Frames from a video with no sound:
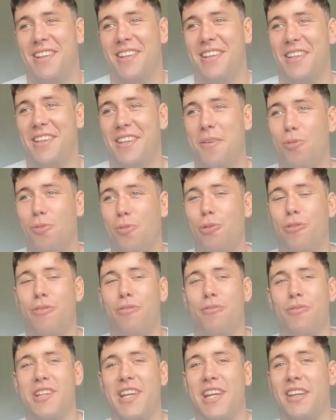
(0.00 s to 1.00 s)
they're
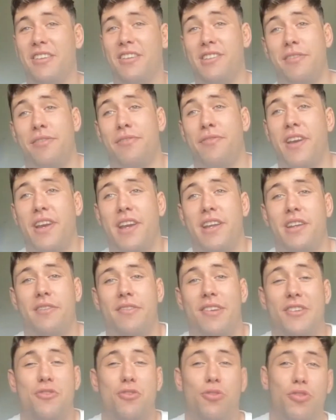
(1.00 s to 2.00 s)
both ridiculously fit
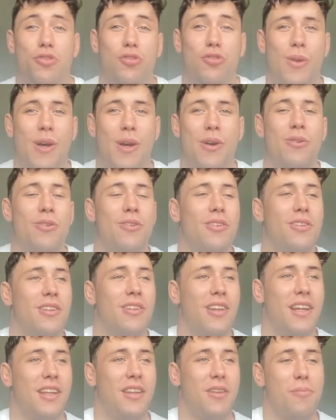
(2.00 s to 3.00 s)
individuals as well.
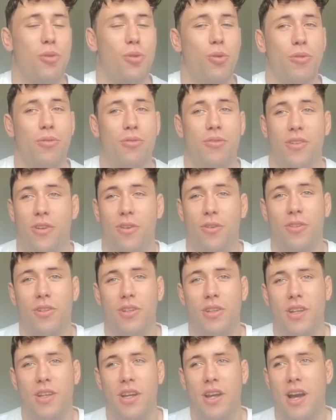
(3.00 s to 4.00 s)
Like they're both,
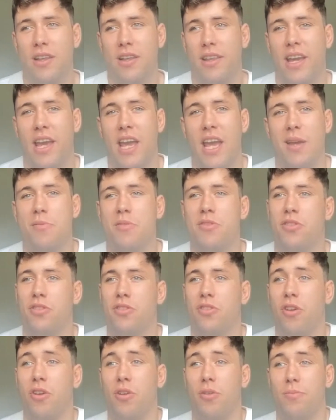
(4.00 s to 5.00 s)
I think Hamish
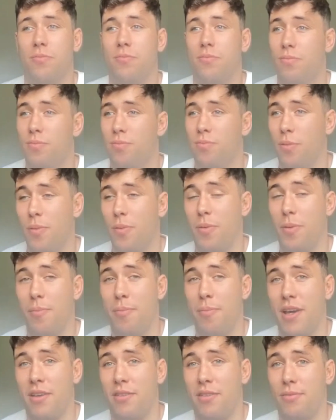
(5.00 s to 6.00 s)
has got probably
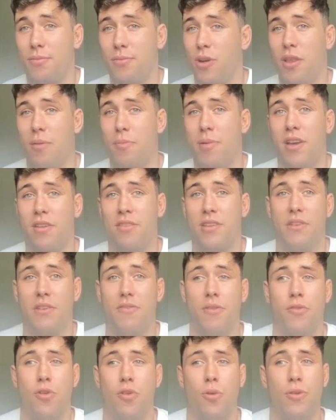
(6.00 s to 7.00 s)
one of the best
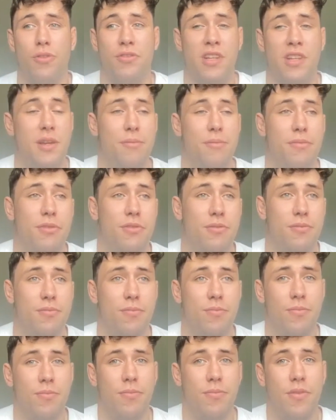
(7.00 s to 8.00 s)
ever forwards times
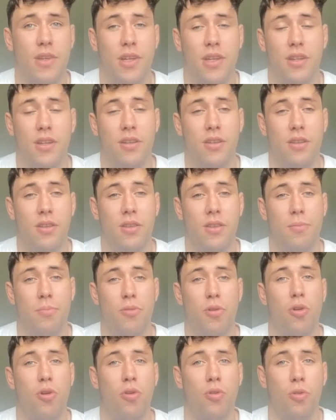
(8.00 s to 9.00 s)
in the
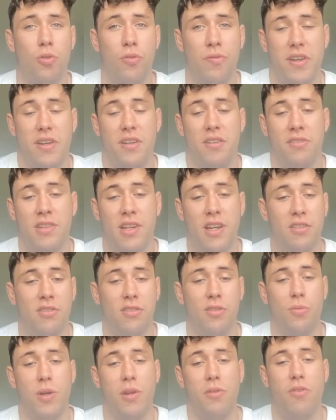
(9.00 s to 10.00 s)
Bronco fitness test
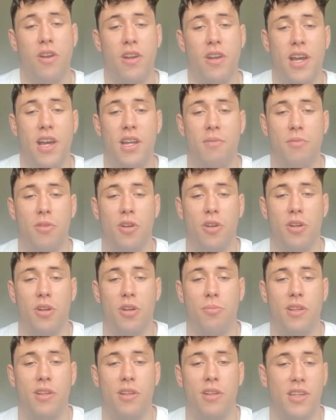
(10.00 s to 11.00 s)
that we run at Edinburgh.
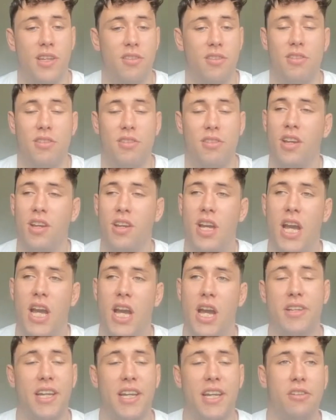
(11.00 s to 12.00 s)
Like he's
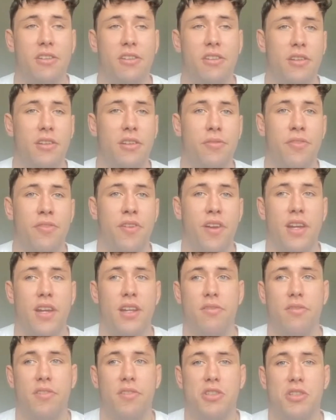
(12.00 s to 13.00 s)
ridiculously fit
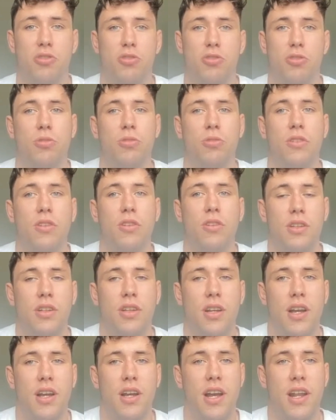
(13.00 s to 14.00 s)
individual,
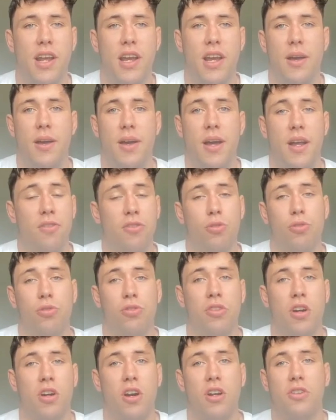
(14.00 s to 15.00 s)
and so
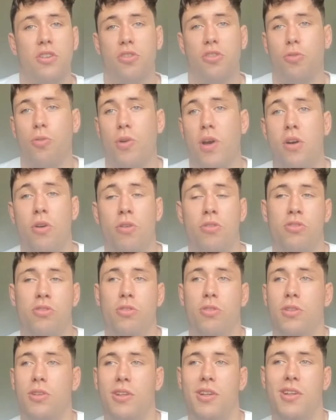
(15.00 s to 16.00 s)
is Darge as well.
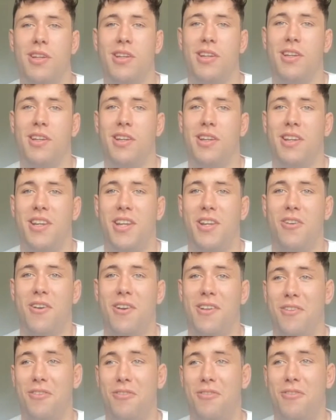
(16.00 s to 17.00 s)
So, you
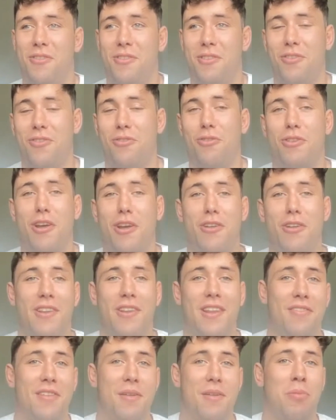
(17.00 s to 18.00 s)
know, there's no doubt
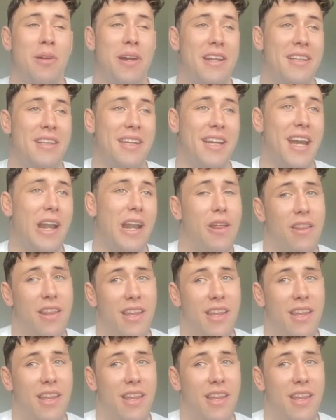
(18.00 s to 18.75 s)
that if they played together,